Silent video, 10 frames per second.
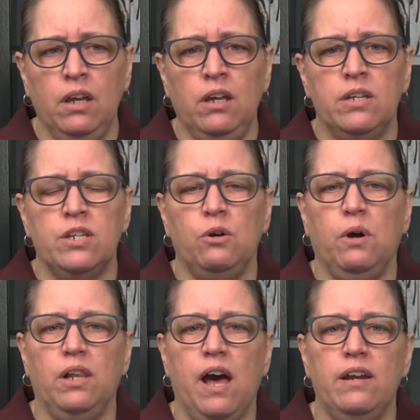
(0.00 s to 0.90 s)
so
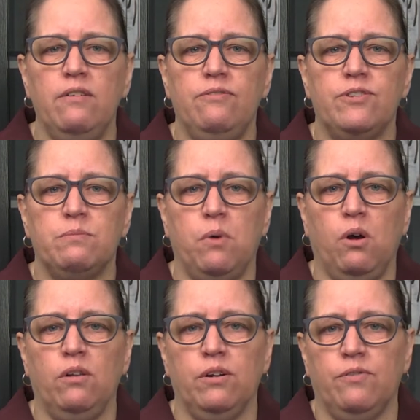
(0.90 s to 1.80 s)
a lot of
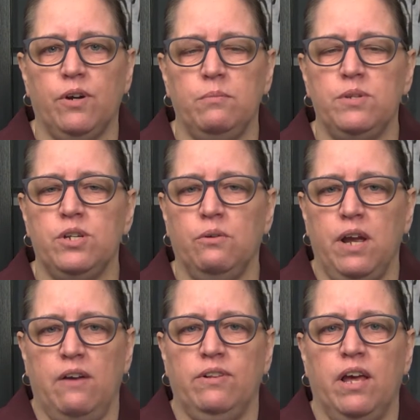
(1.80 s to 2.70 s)
smaller firms don't
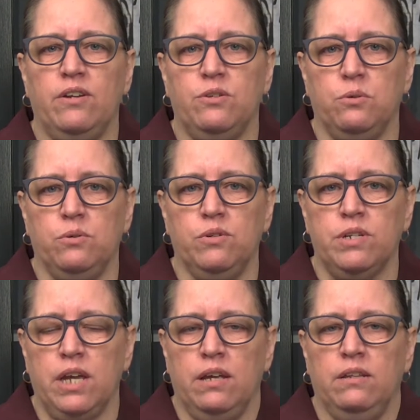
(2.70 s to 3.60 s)
have a lot of
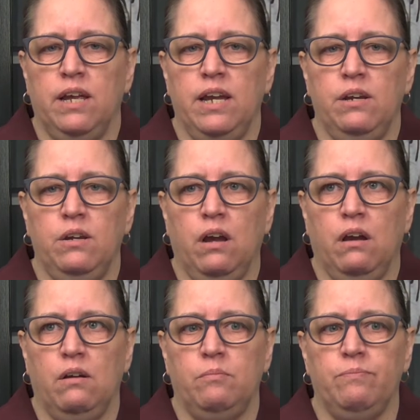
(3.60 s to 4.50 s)
tools, and they
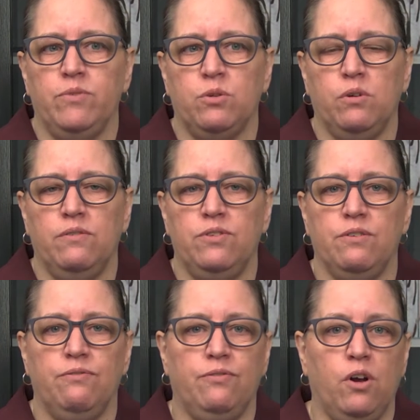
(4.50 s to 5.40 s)
sort of
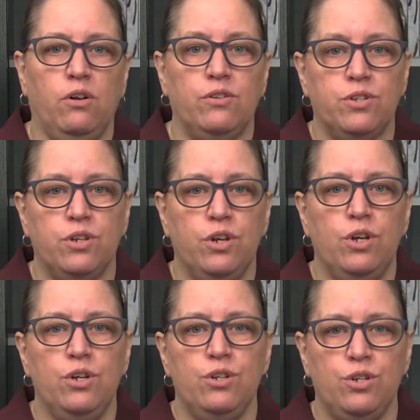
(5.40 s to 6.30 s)
default
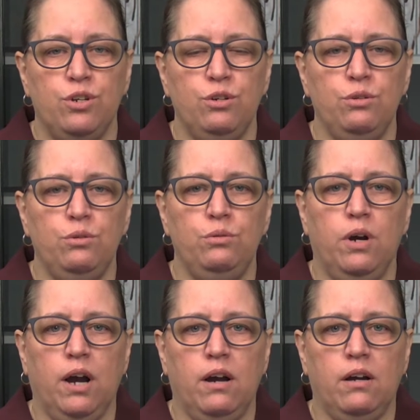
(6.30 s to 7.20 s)
to
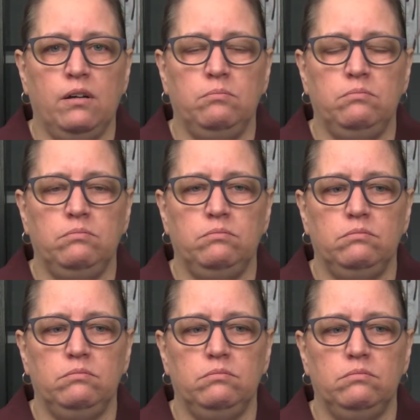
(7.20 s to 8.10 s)

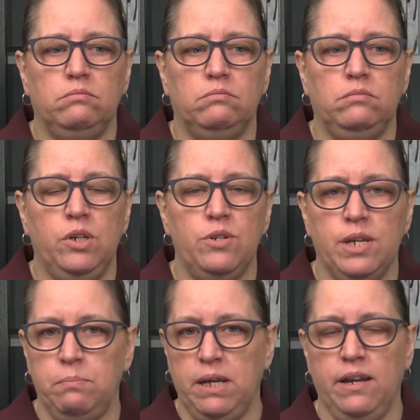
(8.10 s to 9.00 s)

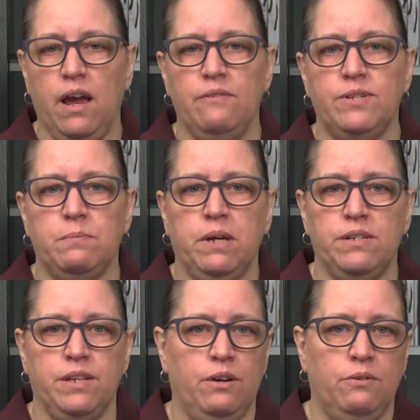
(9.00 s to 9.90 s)
using PDFs because
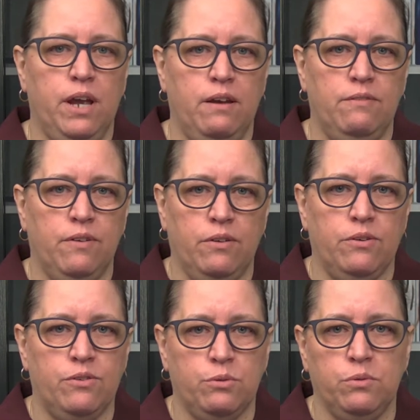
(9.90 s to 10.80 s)
they don't have other
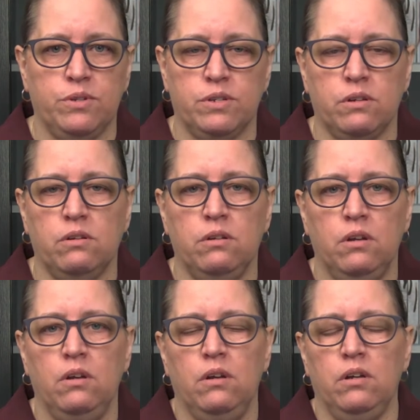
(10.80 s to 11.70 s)
tools to,
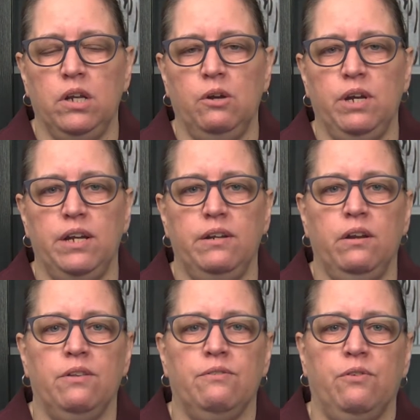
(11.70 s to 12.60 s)
get it in
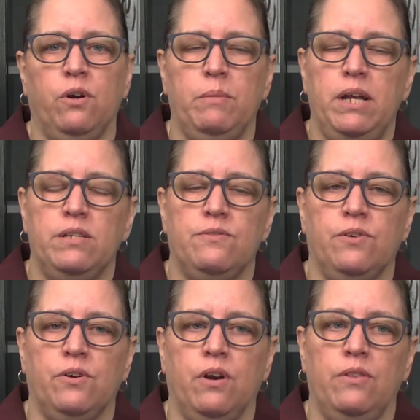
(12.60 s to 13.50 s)
other formats
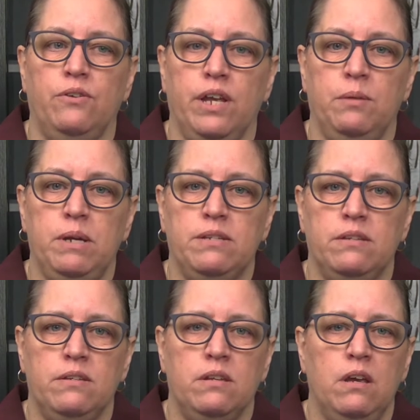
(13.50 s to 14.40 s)
for other
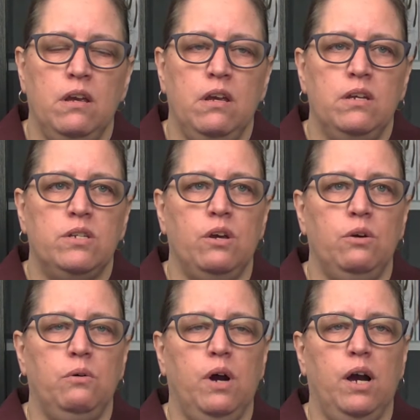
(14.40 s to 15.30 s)
databases. So